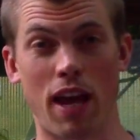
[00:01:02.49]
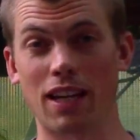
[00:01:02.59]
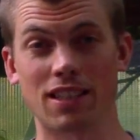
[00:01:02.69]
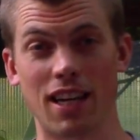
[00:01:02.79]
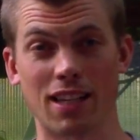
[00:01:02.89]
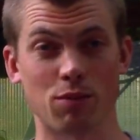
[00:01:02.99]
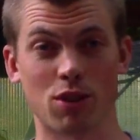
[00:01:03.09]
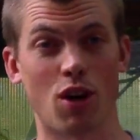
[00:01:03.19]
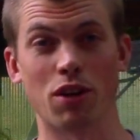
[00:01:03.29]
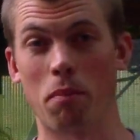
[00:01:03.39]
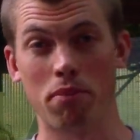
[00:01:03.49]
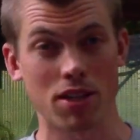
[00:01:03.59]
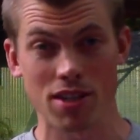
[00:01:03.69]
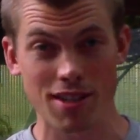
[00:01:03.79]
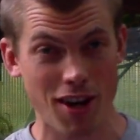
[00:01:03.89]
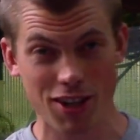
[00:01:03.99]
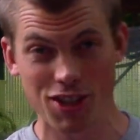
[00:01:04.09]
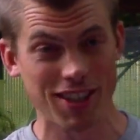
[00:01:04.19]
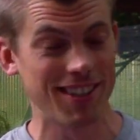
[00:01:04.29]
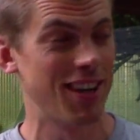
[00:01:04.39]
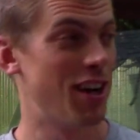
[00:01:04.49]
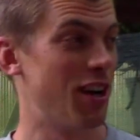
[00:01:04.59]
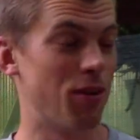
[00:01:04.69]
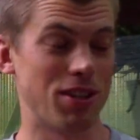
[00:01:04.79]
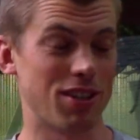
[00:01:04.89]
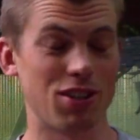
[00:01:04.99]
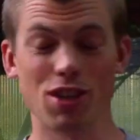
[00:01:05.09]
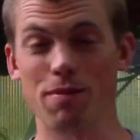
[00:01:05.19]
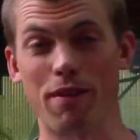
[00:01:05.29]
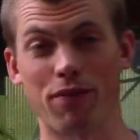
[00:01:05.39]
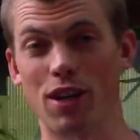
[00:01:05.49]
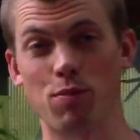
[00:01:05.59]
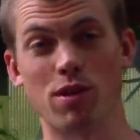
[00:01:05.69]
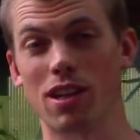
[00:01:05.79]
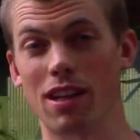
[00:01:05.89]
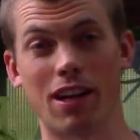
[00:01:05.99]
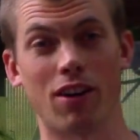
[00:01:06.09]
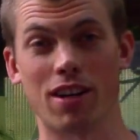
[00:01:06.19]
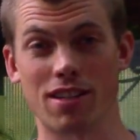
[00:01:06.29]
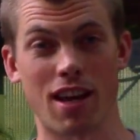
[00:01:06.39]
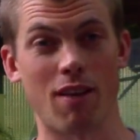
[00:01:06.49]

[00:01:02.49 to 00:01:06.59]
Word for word: The ACA has what's called the bitches auction which excuse my French, but it's hilarious.